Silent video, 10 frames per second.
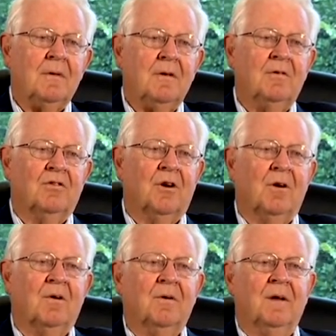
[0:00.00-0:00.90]

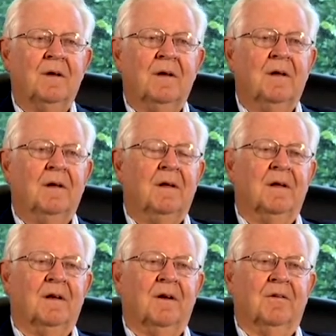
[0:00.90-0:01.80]
So,
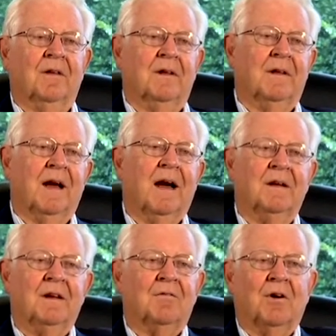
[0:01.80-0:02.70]
the
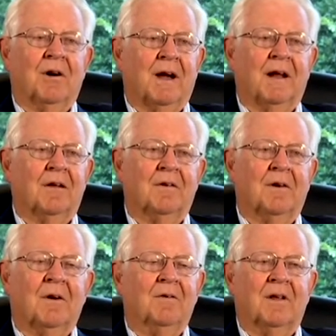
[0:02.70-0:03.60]
idea of going out on
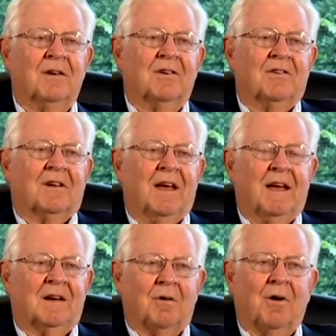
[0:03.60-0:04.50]
their own, they just
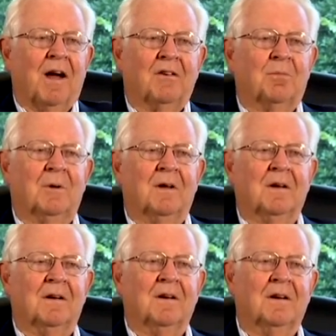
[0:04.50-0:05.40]
can't grasp it.
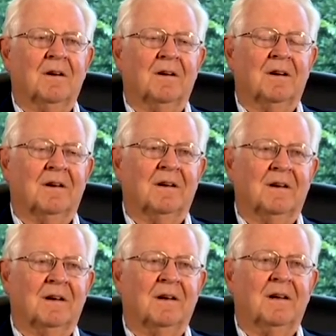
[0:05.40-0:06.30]

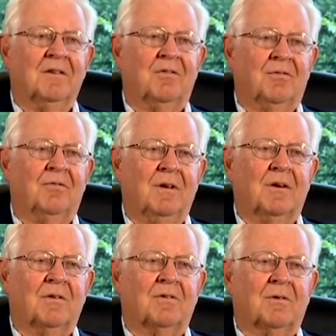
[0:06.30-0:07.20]
And it's,
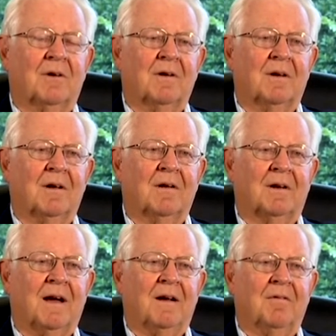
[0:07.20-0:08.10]
it's a little
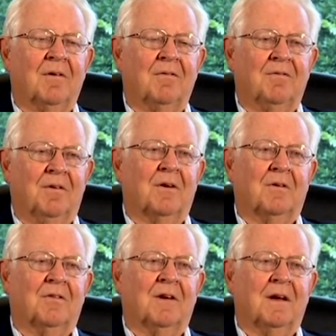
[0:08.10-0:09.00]
kind of a fear
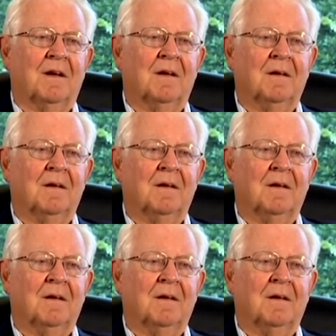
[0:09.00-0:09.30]
thing,